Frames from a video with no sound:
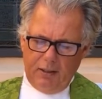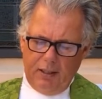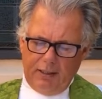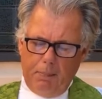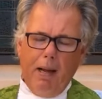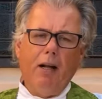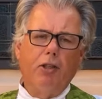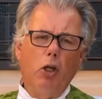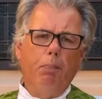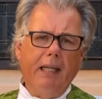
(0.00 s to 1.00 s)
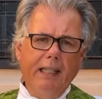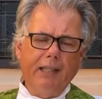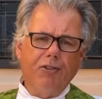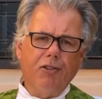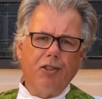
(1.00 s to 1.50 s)
It's about
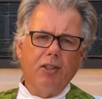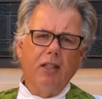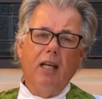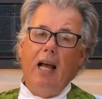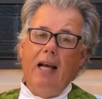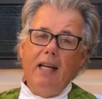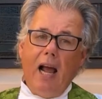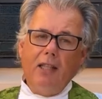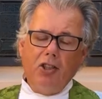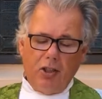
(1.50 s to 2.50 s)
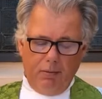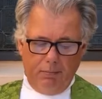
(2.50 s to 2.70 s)
obedience and action.